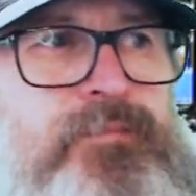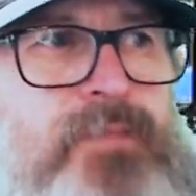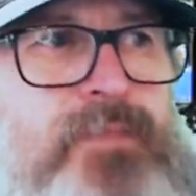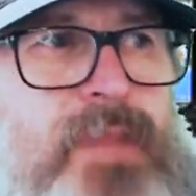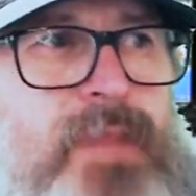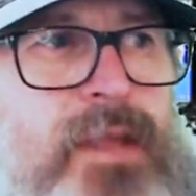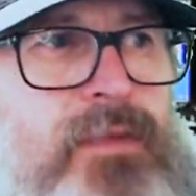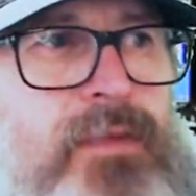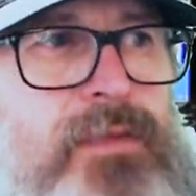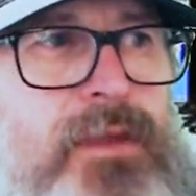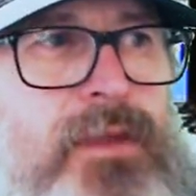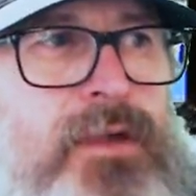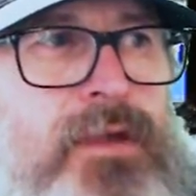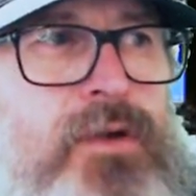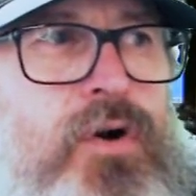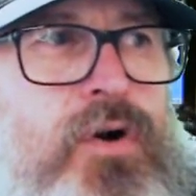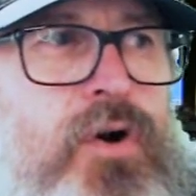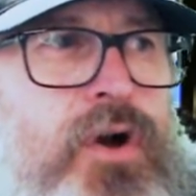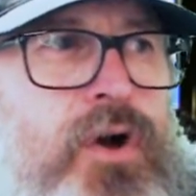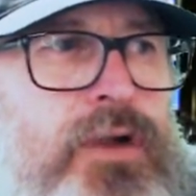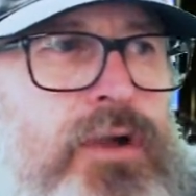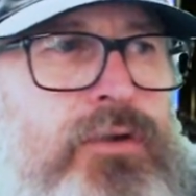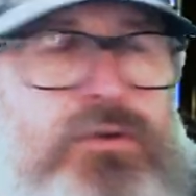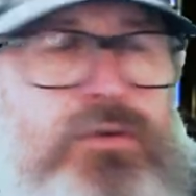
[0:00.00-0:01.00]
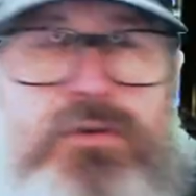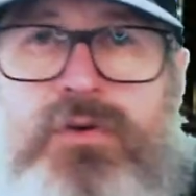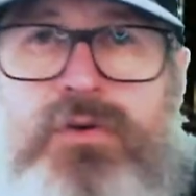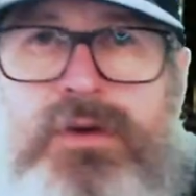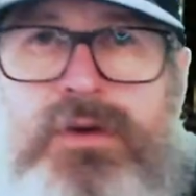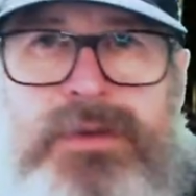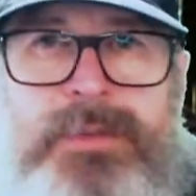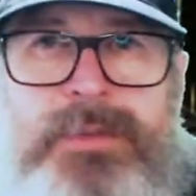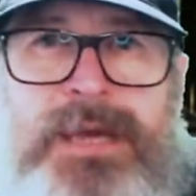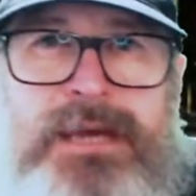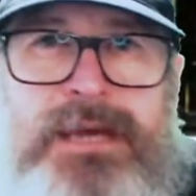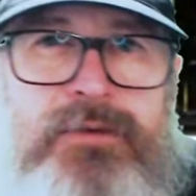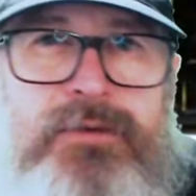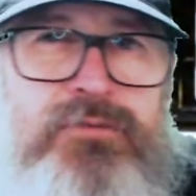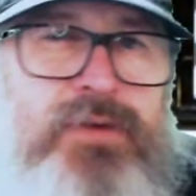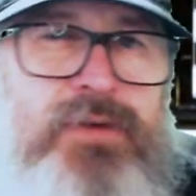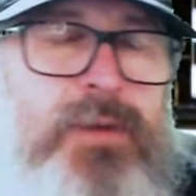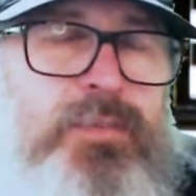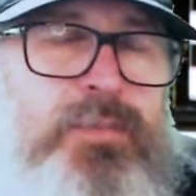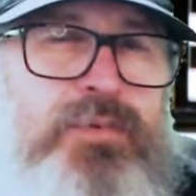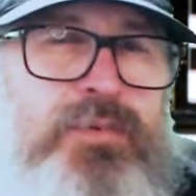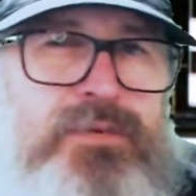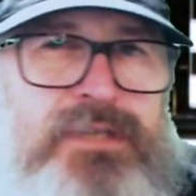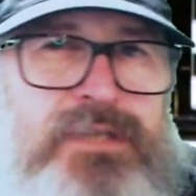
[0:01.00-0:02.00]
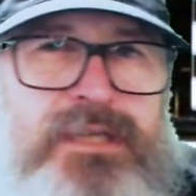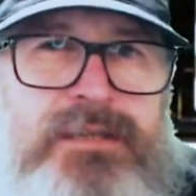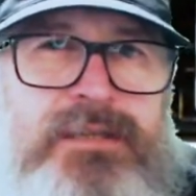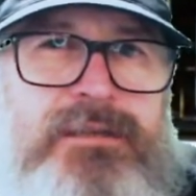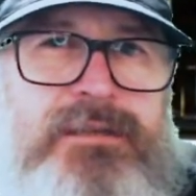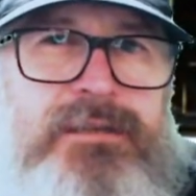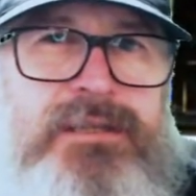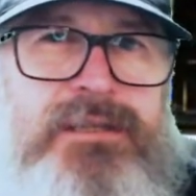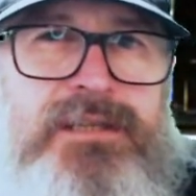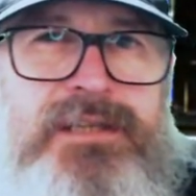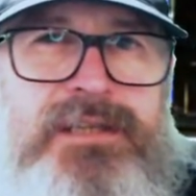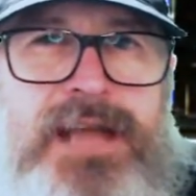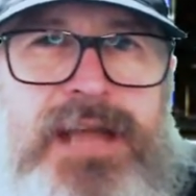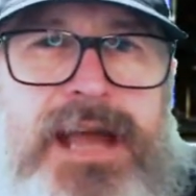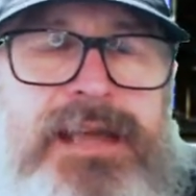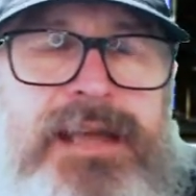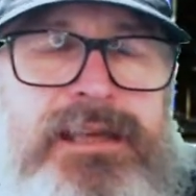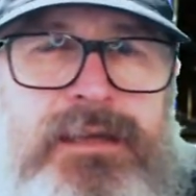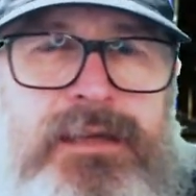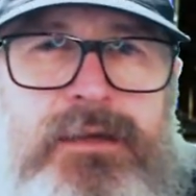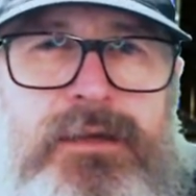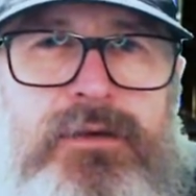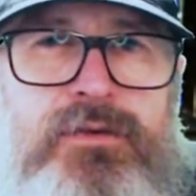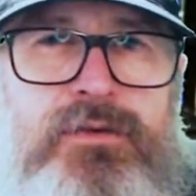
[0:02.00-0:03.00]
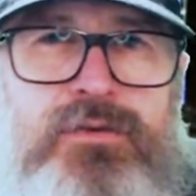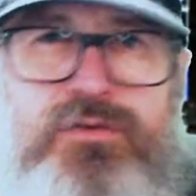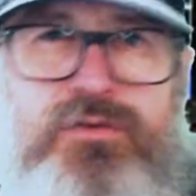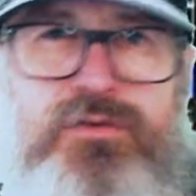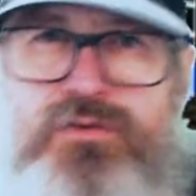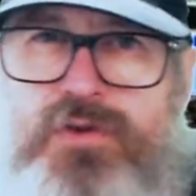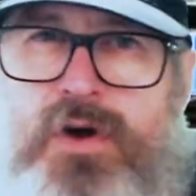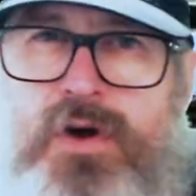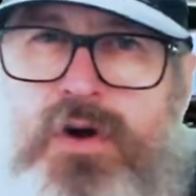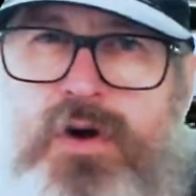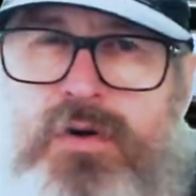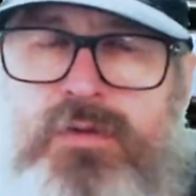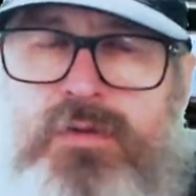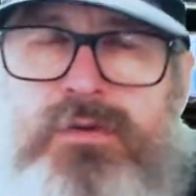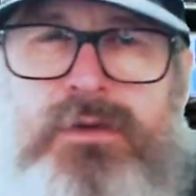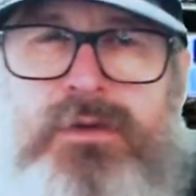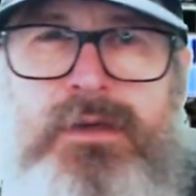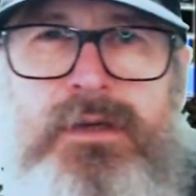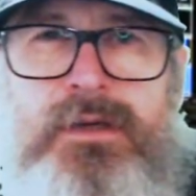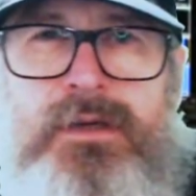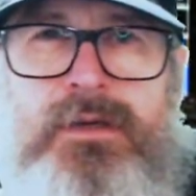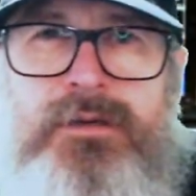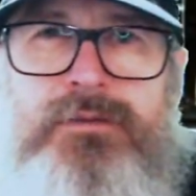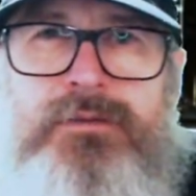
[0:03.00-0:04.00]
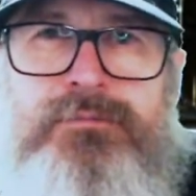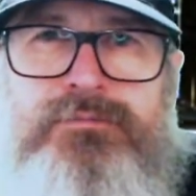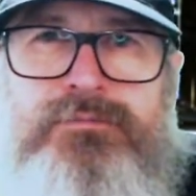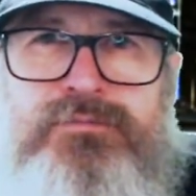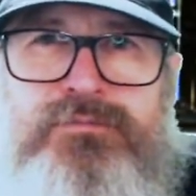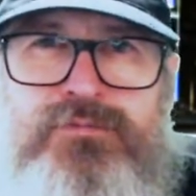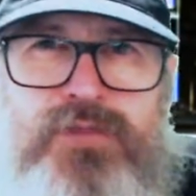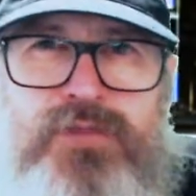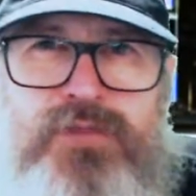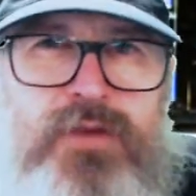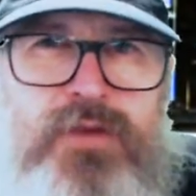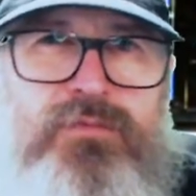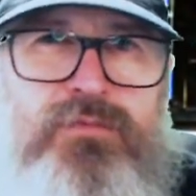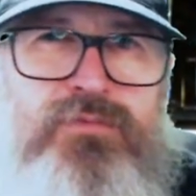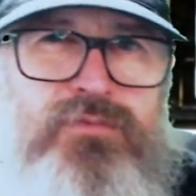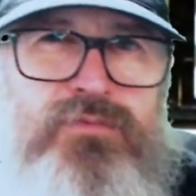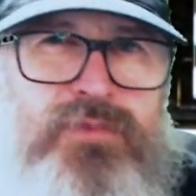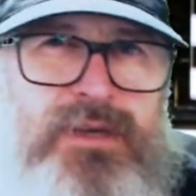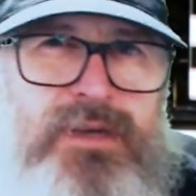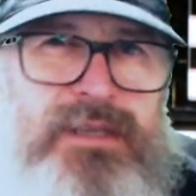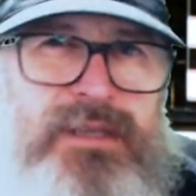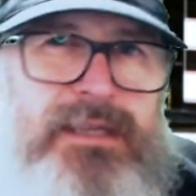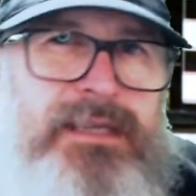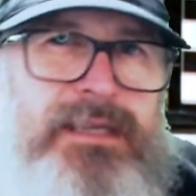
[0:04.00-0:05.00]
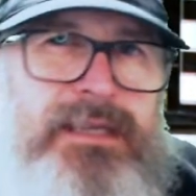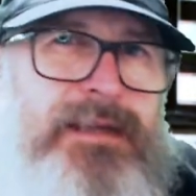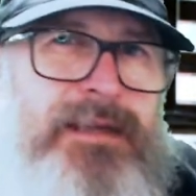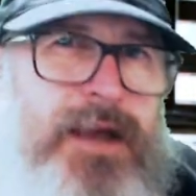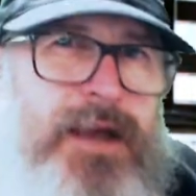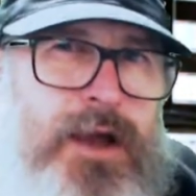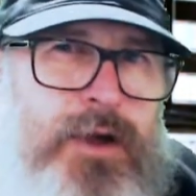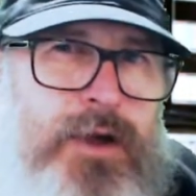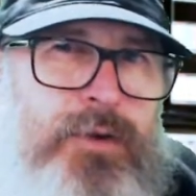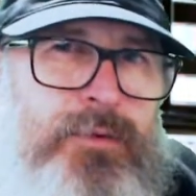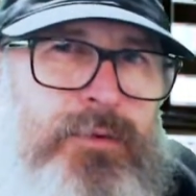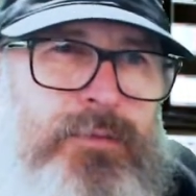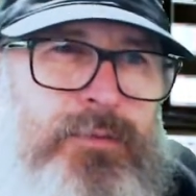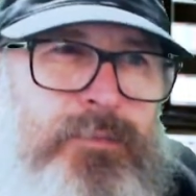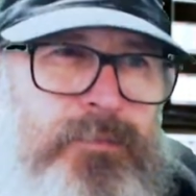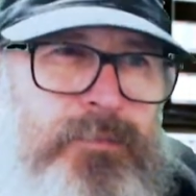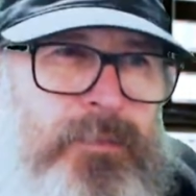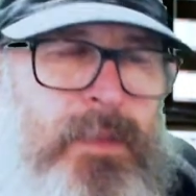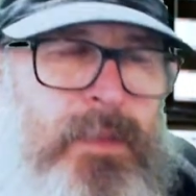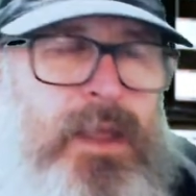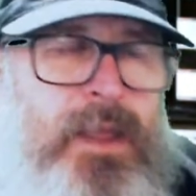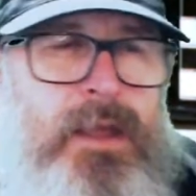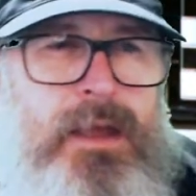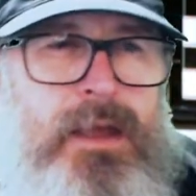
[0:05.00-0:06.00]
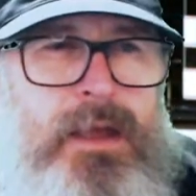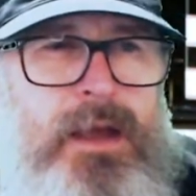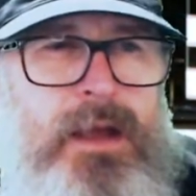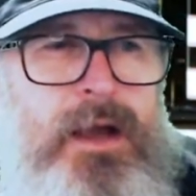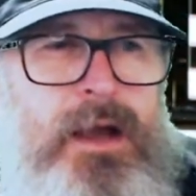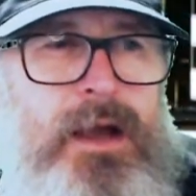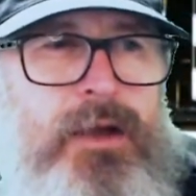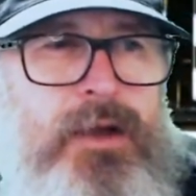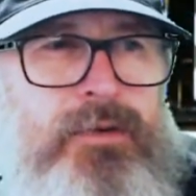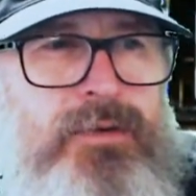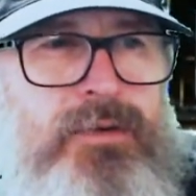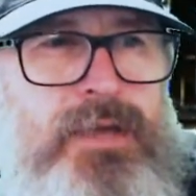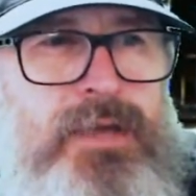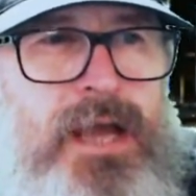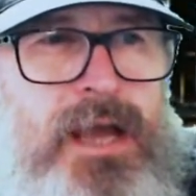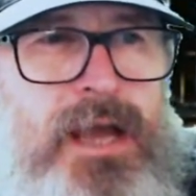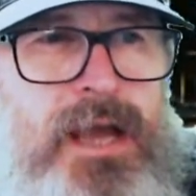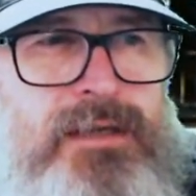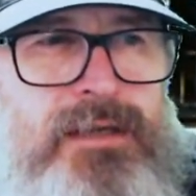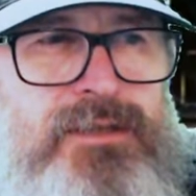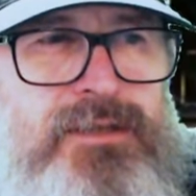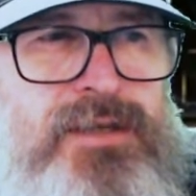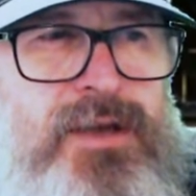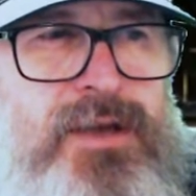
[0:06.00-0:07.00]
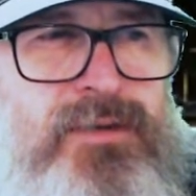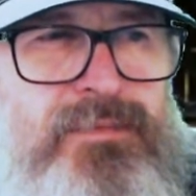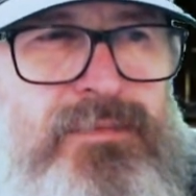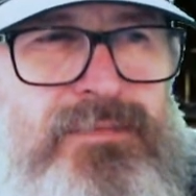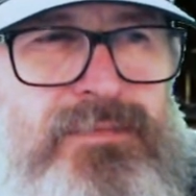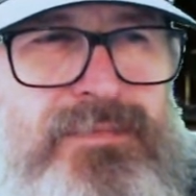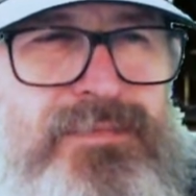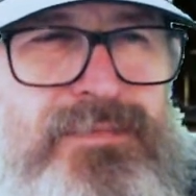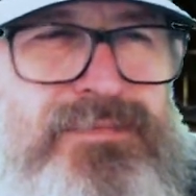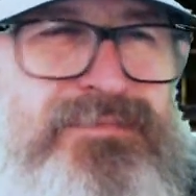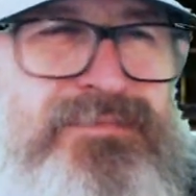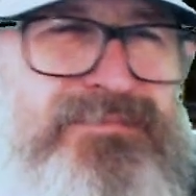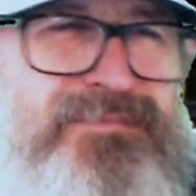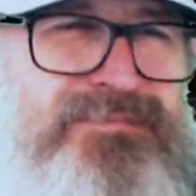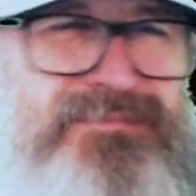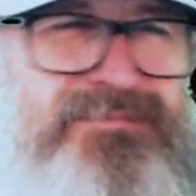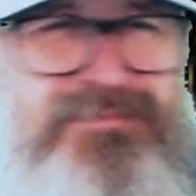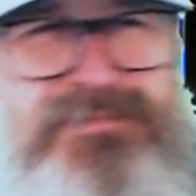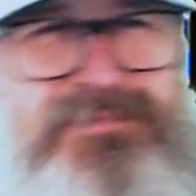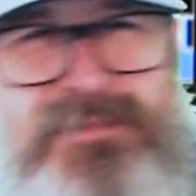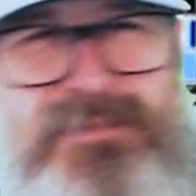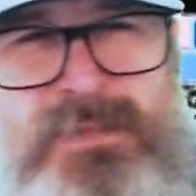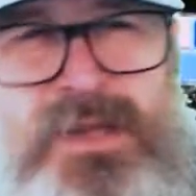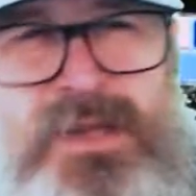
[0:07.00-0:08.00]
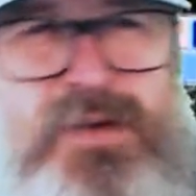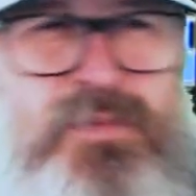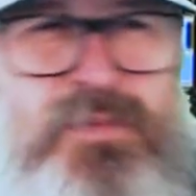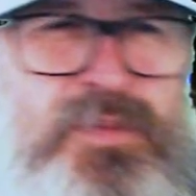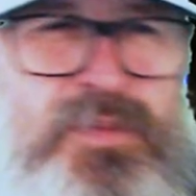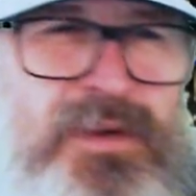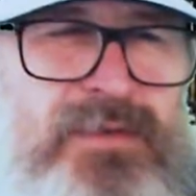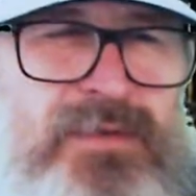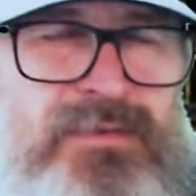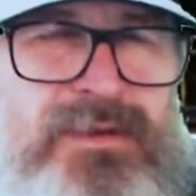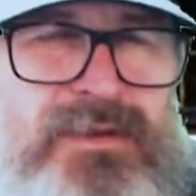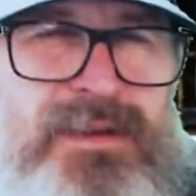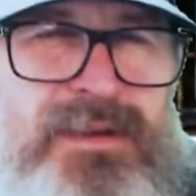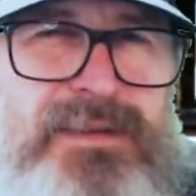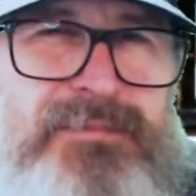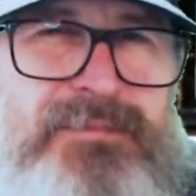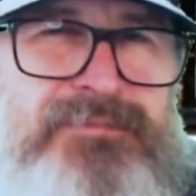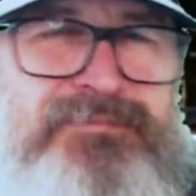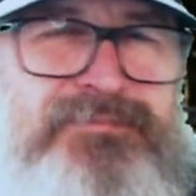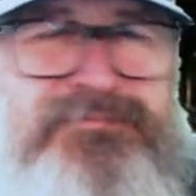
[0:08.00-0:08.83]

the guy who got him out of trouble didn't stay in control, don't really know. Okay, so little bit of a,